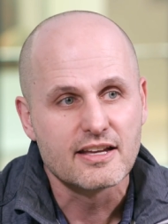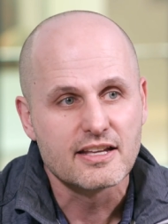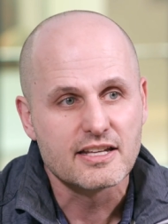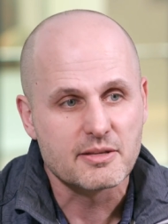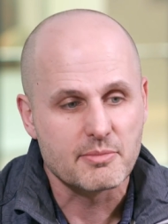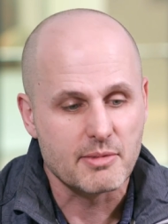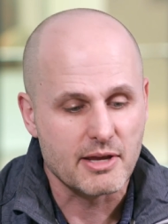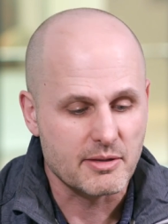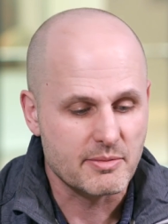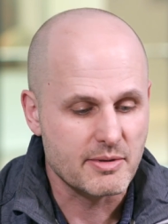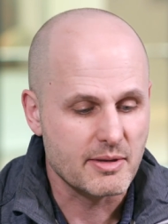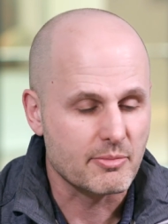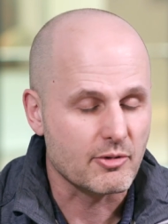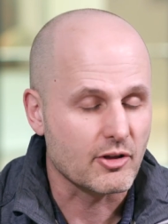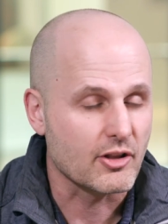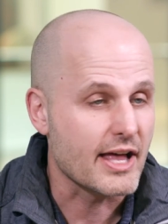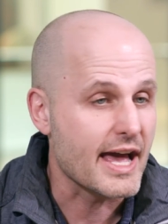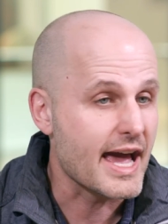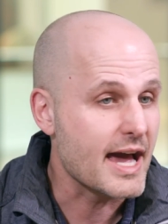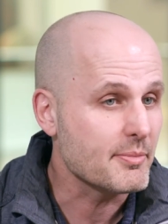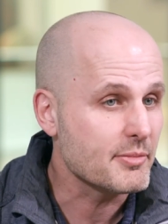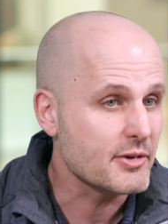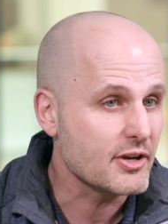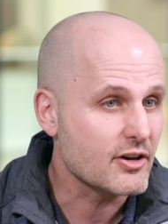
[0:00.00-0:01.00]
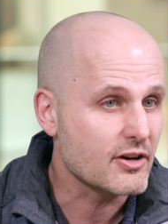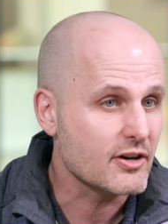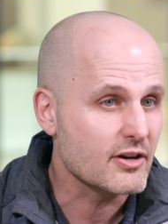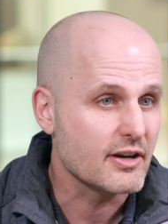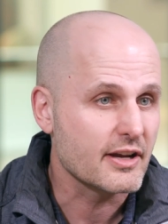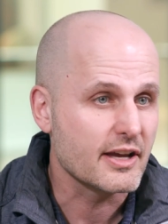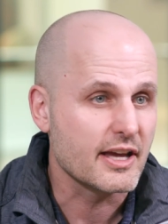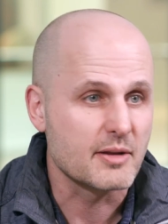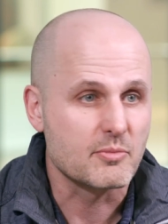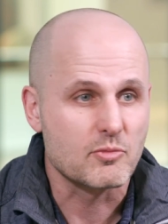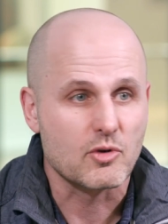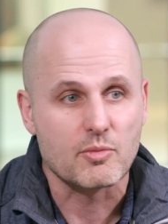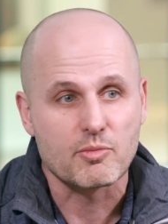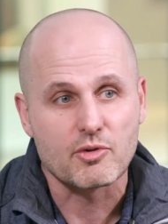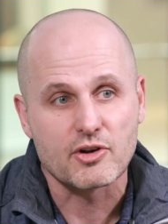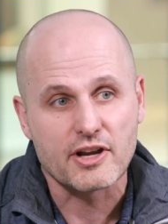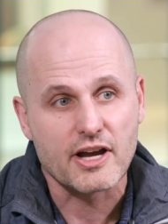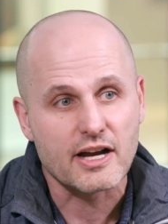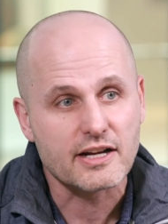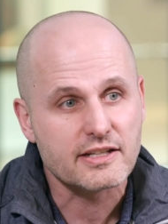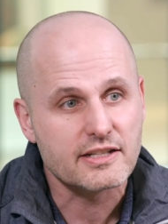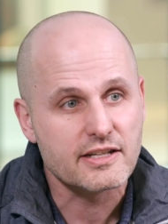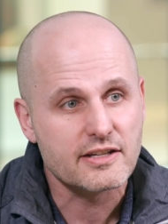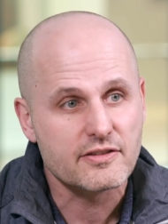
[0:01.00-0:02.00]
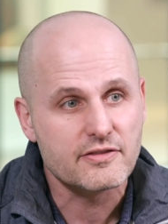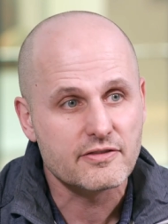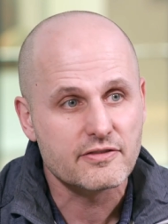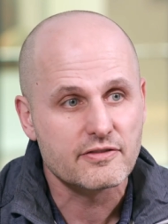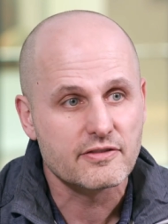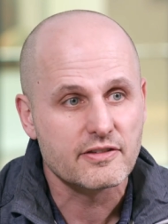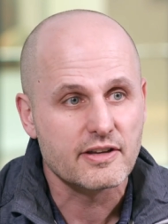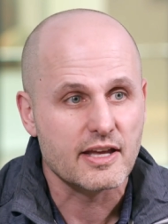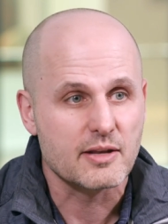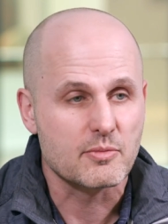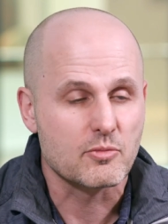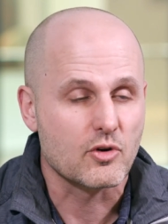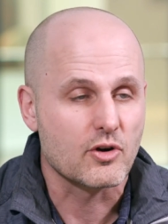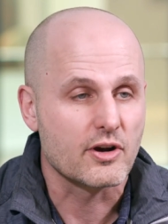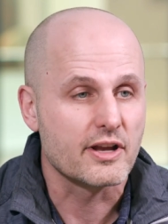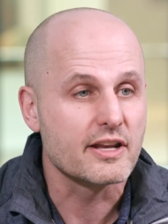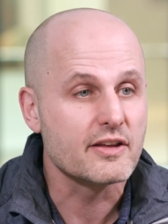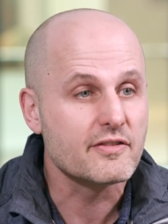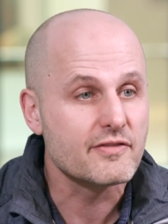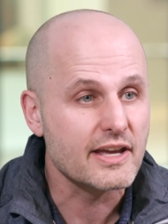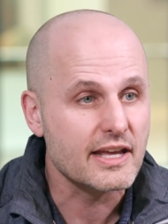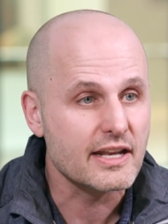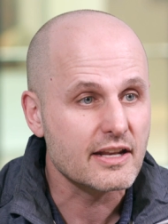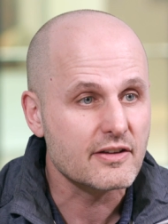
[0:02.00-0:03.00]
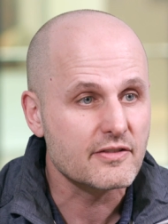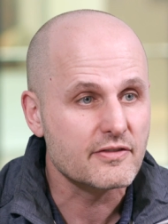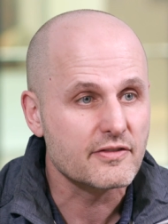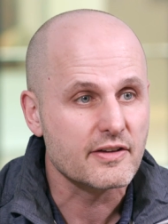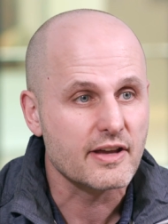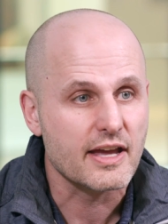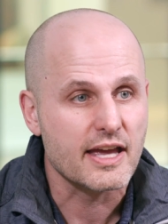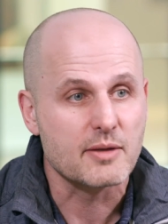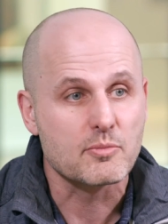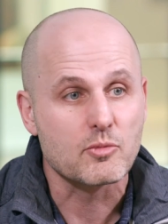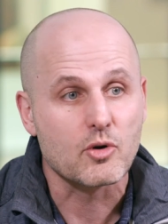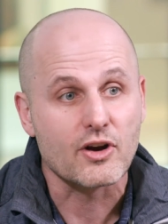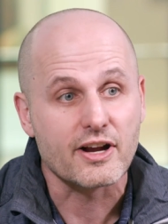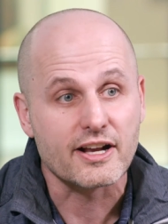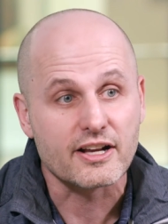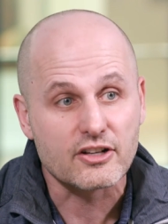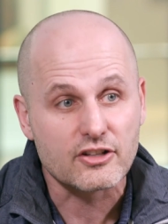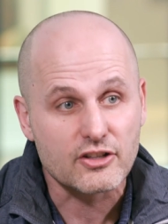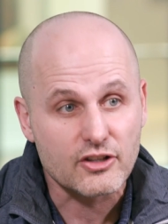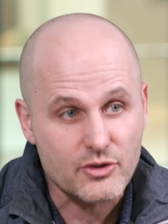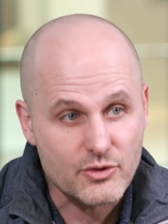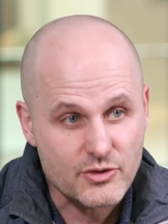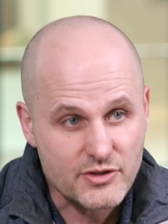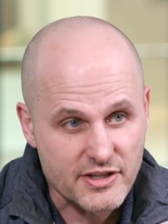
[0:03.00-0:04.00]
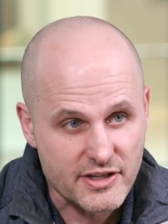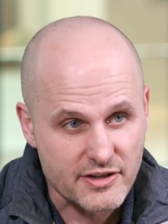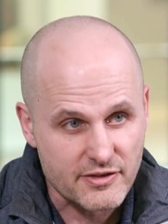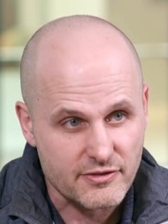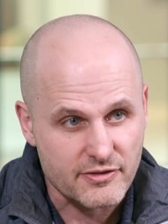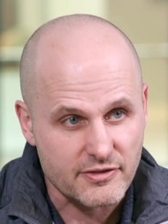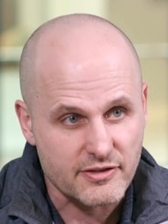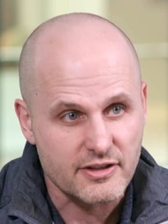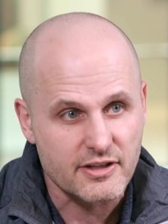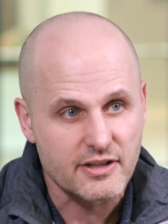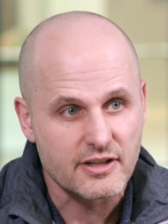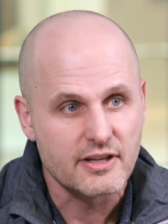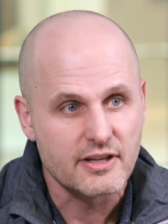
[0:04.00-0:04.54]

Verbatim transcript: to make people happier and more productive and more innovative and more inclusive.